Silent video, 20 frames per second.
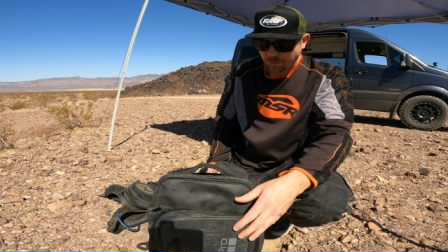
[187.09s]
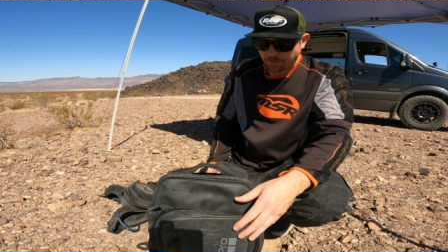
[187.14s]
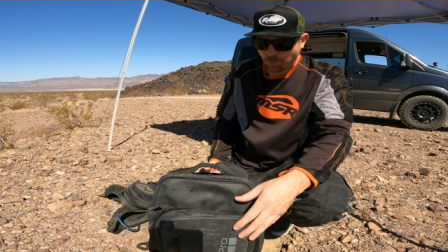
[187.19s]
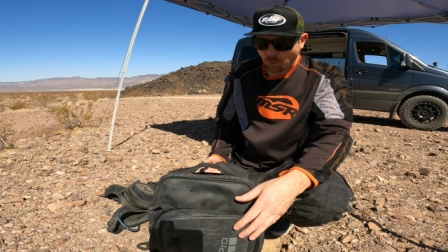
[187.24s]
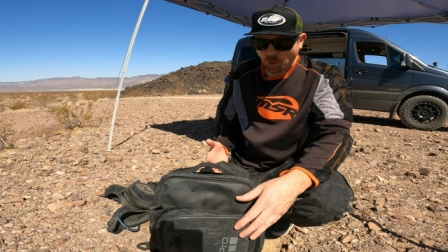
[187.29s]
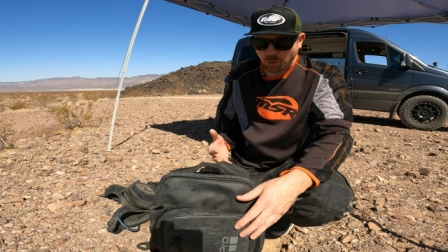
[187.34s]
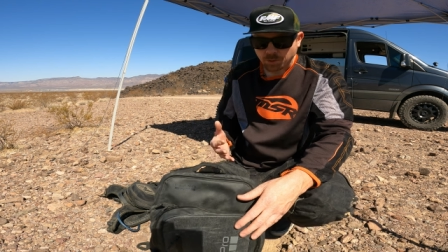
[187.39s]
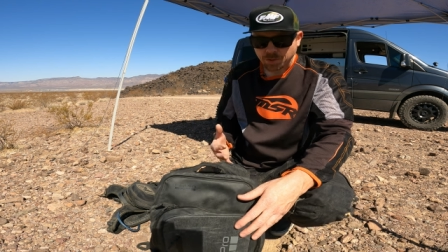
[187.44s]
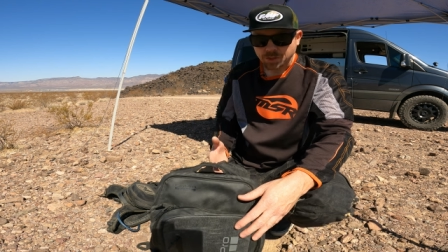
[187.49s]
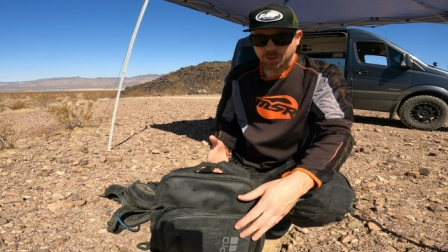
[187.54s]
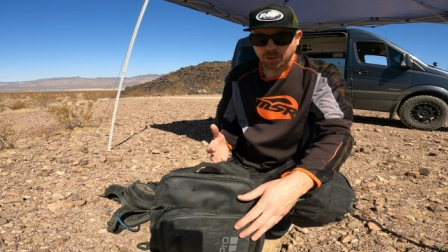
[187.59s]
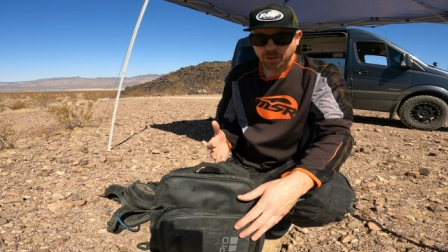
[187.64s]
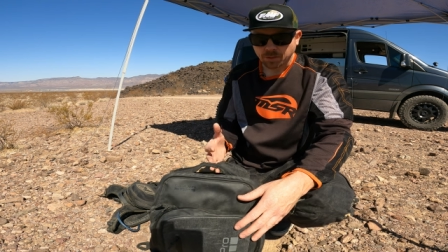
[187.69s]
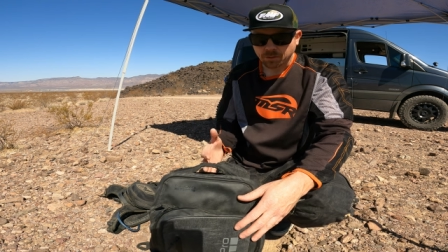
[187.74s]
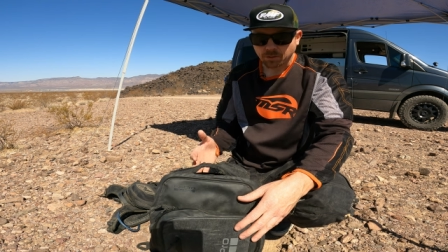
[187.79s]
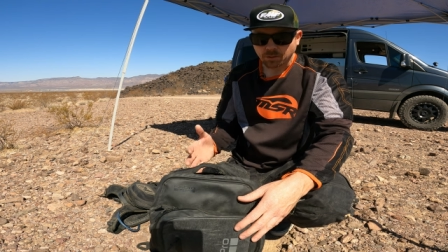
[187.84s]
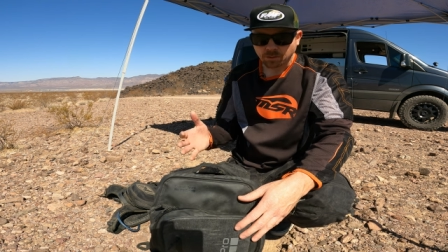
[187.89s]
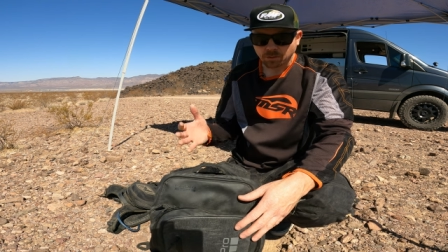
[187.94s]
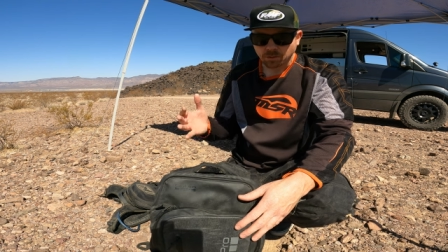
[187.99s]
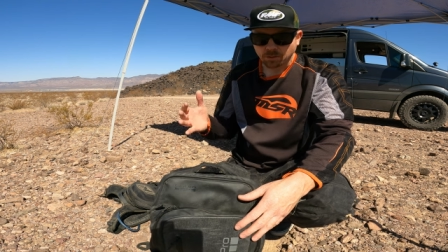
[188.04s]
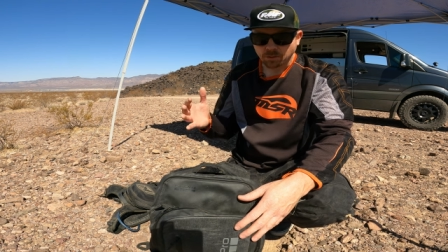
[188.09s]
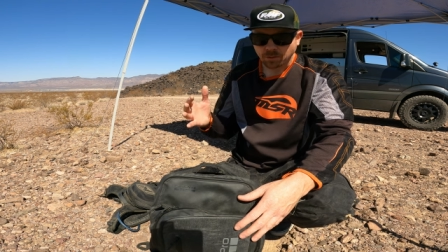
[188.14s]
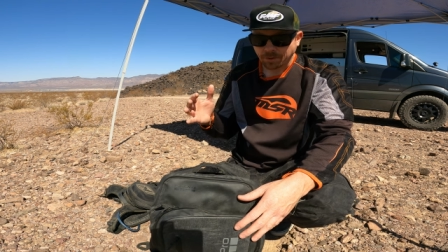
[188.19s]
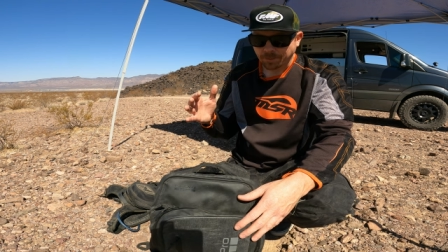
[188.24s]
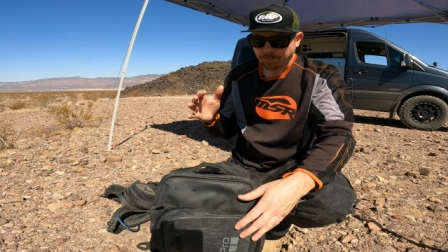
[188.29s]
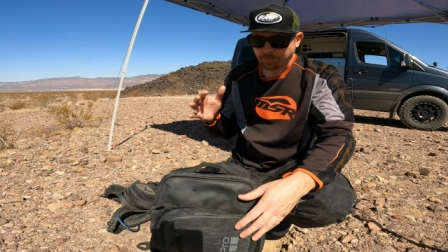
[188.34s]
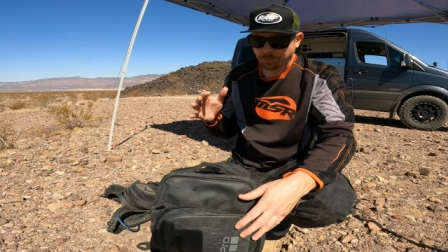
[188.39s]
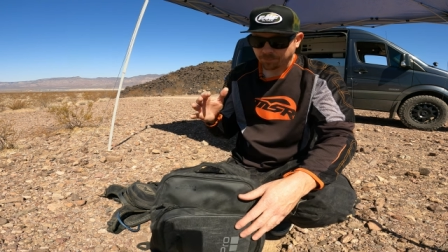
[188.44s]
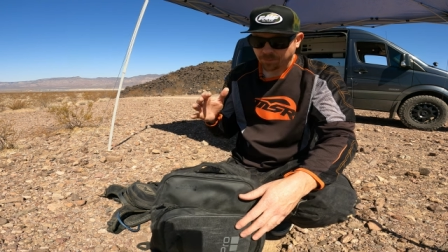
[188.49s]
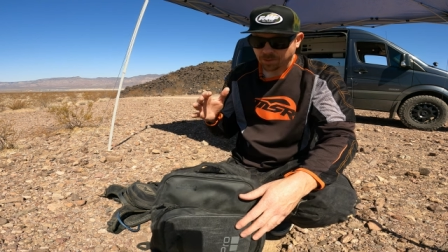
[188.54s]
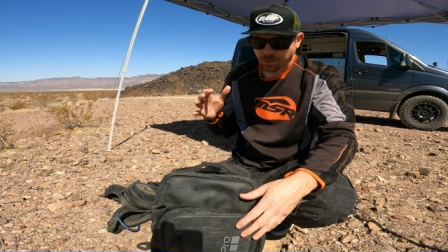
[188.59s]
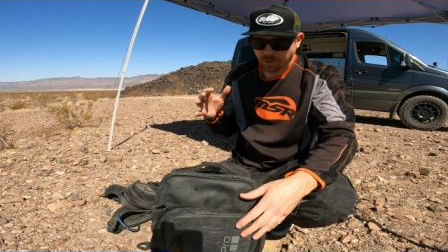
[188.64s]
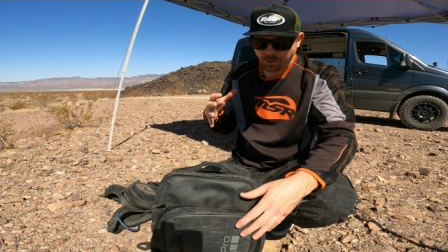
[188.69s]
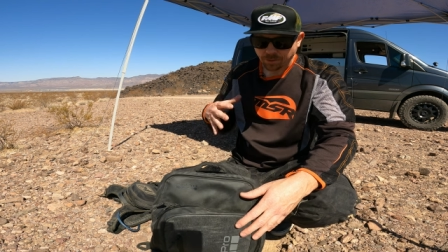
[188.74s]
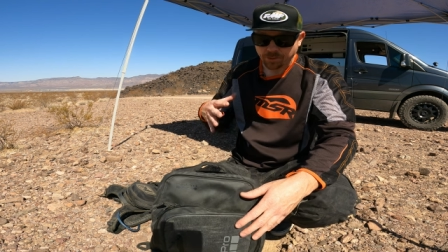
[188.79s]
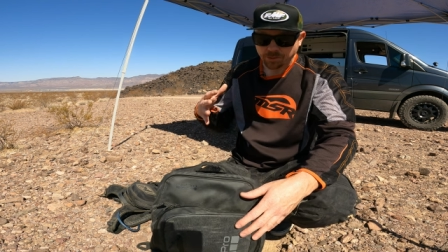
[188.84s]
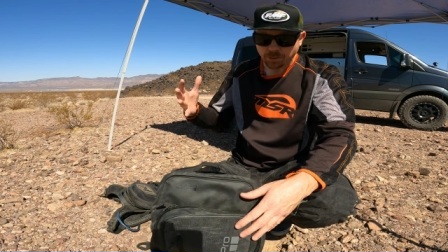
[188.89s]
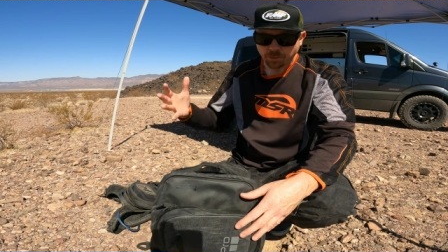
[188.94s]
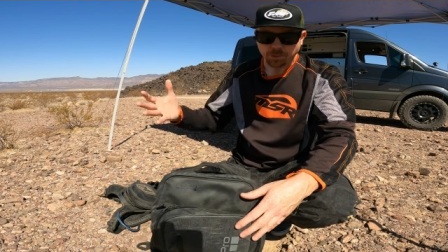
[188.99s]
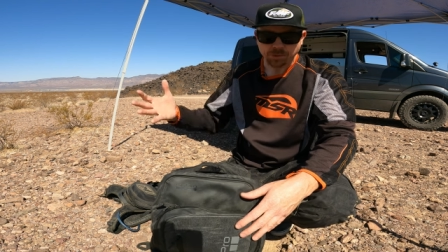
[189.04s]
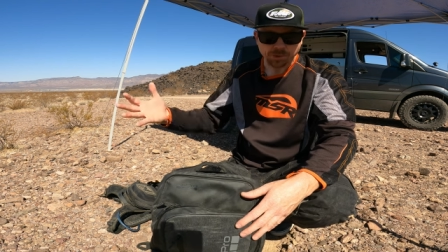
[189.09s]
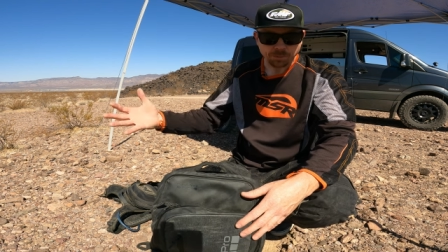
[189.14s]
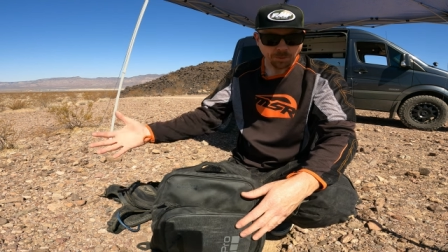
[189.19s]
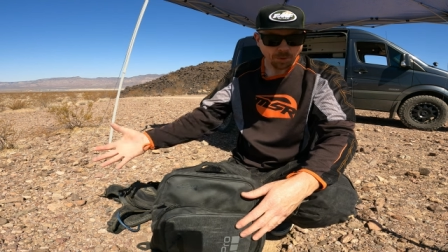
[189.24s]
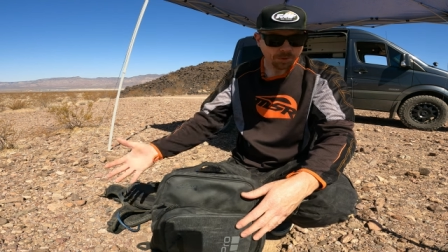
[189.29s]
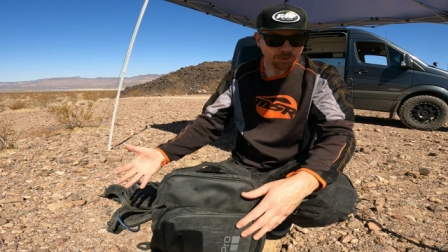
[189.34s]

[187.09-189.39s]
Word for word: uh, motorcycle geared towards